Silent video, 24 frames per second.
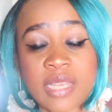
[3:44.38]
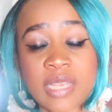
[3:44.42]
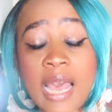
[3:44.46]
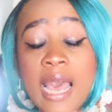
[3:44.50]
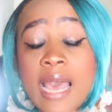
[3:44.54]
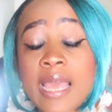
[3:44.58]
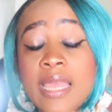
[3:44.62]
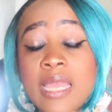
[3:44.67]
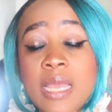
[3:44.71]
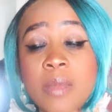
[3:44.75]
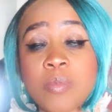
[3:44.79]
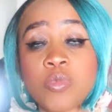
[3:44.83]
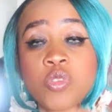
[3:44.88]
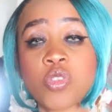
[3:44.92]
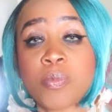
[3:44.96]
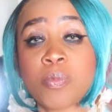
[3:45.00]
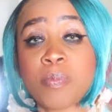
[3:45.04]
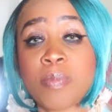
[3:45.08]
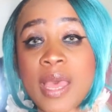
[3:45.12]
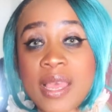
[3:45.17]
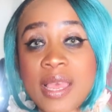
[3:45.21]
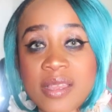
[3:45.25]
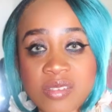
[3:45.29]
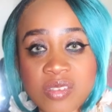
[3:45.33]
I am the
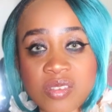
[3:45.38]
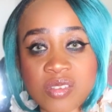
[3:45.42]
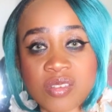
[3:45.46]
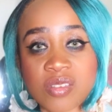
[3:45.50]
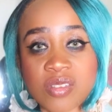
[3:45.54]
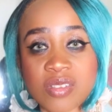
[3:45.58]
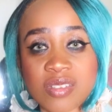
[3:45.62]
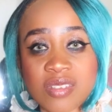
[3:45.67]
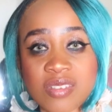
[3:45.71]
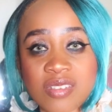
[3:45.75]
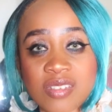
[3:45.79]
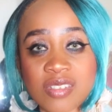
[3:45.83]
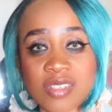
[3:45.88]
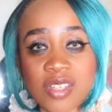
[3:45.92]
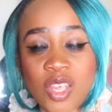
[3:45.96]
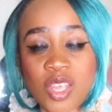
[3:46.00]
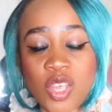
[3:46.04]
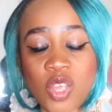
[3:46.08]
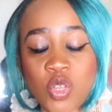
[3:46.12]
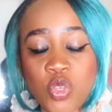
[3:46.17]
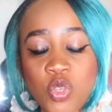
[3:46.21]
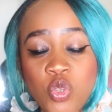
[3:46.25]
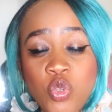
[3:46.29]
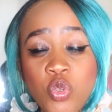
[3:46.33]
best.
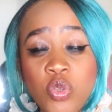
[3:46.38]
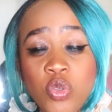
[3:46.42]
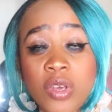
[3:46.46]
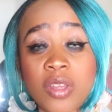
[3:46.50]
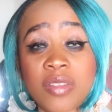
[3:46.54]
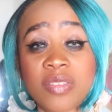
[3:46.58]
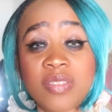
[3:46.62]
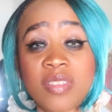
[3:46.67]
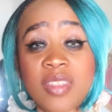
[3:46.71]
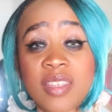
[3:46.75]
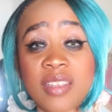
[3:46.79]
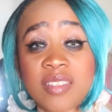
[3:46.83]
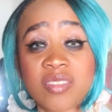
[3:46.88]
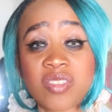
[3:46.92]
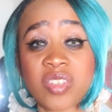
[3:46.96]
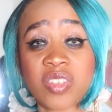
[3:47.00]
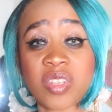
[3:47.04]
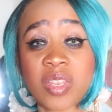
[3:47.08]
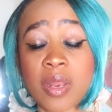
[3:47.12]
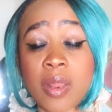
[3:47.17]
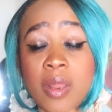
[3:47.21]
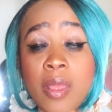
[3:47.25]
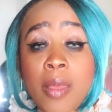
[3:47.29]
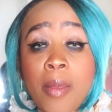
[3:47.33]
You are
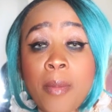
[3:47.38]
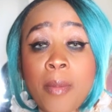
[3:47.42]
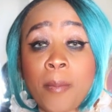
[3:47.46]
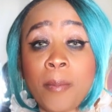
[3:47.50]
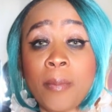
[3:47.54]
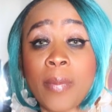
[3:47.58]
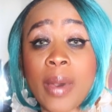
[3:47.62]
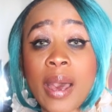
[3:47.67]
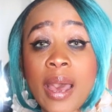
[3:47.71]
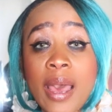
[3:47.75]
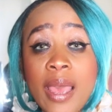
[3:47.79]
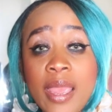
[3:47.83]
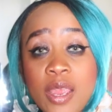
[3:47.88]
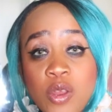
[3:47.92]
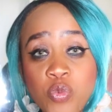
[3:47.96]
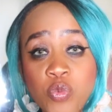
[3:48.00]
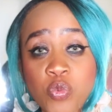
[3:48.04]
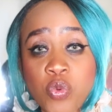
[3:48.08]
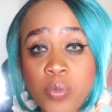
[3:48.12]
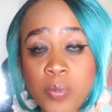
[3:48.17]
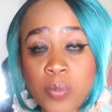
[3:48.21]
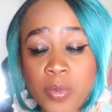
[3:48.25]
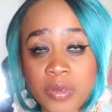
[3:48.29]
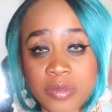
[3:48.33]
dating my
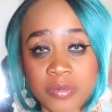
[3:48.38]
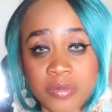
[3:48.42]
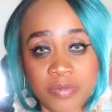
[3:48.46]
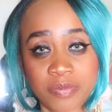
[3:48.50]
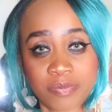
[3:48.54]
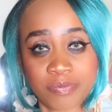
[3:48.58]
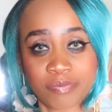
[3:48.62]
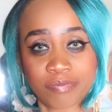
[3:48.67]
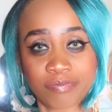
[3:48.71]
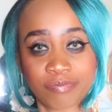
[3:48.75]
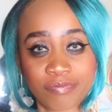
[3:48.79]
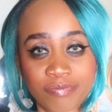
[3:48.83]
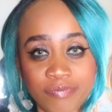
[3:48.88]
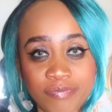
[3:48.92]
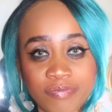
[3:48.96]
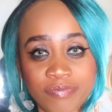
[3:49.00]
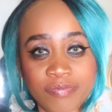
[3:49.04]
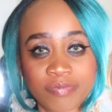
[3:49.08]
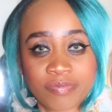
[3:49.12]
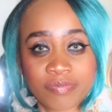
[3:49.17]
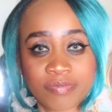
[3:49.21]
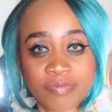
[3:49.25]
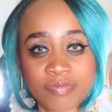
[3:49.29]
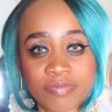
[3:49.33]

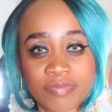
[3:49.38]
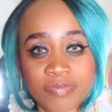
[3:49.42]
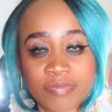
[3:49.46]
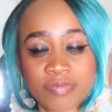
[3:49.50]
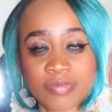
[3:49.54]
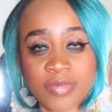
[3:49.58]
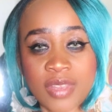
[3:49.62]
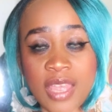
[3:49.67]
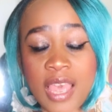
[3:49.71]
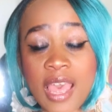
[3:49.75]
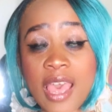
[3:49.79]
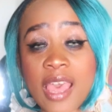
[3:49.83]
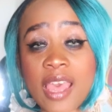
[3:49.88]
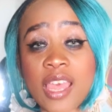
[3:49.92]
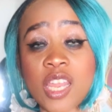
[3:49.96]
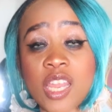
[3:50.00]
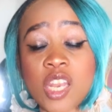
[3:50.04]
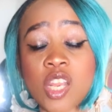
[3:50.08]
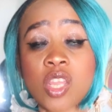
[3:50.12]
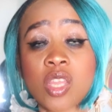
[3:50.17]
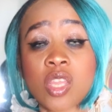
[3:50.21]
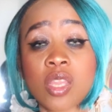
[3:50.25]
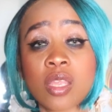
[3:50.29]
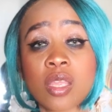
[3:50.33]
woman
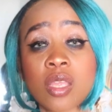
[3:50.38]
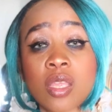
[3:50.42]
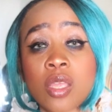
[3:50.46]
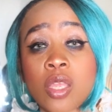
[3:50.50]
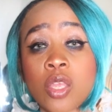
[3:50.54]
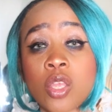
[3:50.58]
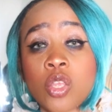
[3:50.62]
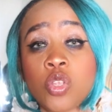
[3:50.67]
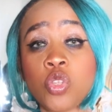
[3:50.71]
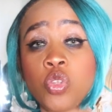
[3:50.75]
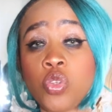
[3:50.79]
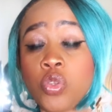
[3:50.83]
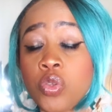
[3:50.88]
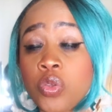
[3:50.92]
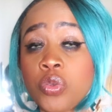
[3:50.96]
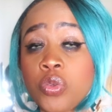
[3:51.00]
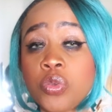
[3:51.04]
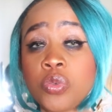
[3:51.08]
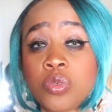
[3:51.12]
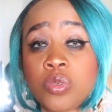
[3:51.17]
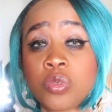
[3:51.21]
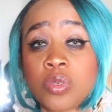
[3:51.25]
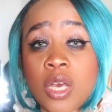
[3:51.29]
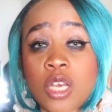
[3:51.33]
and
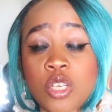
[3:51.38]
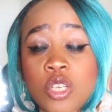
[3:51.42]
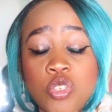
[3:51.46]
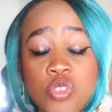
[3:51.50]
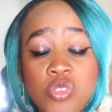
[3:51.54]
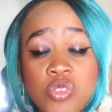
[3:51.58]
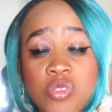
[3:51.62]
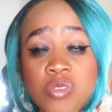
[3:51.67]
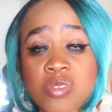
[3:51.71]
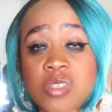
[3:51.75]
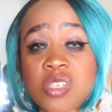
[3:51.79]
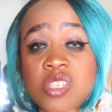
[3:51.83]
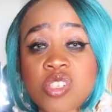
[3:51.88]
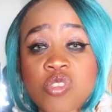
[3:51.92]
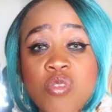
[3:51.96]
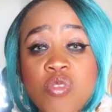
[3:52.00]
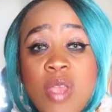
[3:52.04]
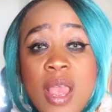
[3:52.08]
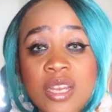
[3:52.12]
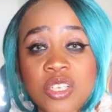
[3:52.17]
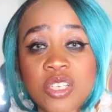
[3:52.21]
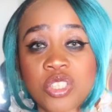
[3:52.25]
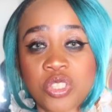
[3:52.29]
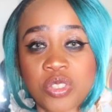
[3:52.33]
you are just a
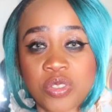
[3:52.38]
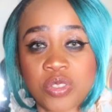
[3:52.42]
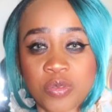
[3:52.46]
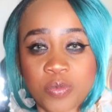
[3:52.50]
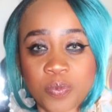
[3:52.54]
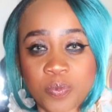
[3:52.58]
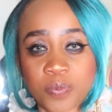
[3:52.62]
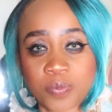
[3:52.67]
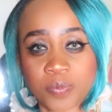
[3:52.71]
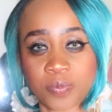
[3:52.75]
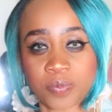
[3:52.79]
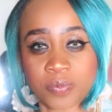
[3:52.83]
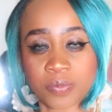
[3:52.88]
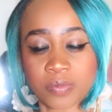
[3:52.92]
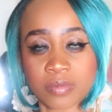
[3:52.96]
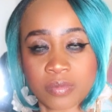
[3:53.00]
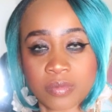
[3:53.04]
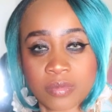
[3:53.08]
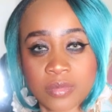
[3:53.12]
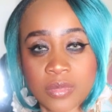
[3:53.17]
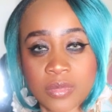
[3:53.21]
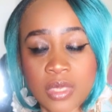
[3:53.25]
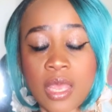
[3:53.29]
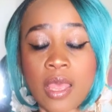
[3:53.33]
distraction.
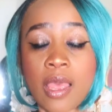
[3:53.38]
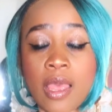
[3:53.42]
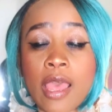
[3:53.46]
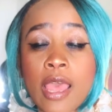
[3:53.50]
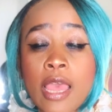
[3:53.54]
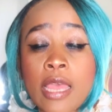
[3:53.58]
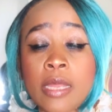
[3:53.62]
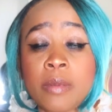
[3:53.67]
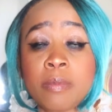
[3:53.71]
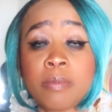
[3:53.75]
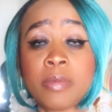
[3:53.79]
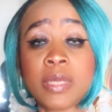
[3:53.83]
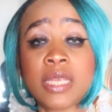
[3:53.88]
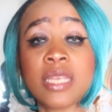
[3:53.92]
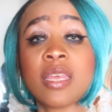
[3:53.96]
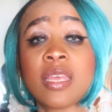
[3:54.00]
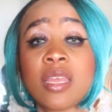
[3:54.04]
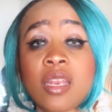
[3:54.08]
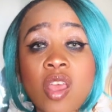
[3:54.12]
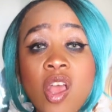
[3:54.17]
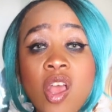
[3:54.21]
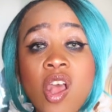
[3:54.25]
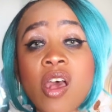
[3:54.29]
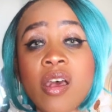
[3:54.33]
And me
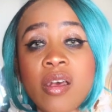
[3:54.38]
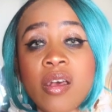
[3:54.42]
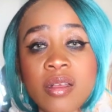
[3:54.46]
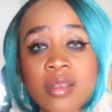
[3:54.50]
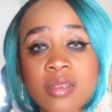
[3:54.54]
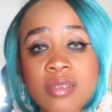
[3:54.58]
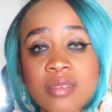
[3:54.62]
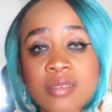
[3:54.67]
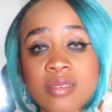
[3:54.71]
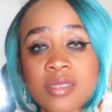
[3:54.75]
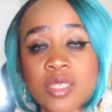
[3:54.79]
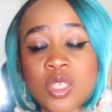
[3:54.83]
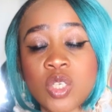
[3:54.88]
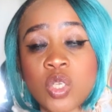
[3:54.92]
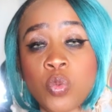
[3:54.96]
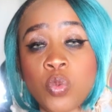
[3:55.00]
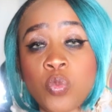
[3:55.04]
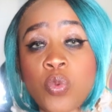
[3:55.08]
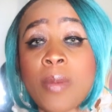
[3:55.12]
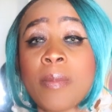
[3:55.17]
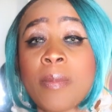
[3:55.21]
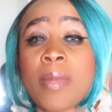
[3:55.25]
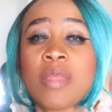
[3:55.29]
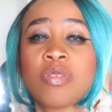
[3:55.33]
and her
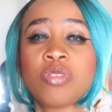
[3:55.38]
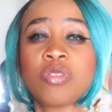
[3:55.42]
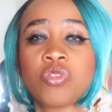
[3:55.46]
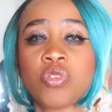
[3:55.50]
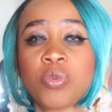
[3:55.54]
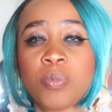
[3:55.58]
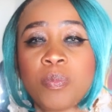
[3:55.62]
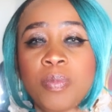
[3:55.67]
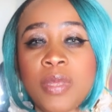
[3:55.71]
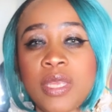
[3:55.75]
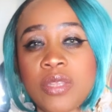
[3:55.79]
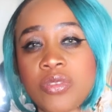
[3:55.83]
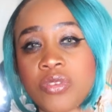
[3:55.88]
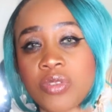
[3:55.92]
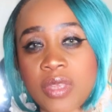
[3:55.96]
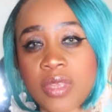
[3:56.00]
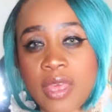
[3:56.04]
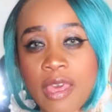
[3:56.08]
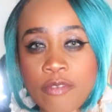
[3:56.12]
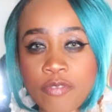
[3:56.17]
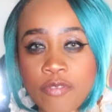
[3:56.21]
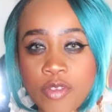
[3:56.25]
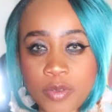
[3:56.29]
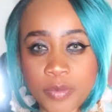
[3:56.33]
were meant to be
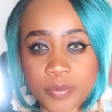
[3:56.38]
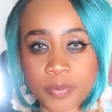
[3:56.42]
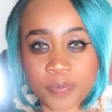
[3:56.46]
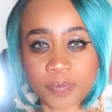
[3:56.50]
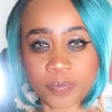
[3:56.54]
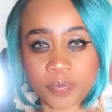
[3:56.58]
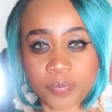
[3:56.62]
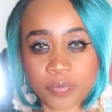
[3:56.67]
together.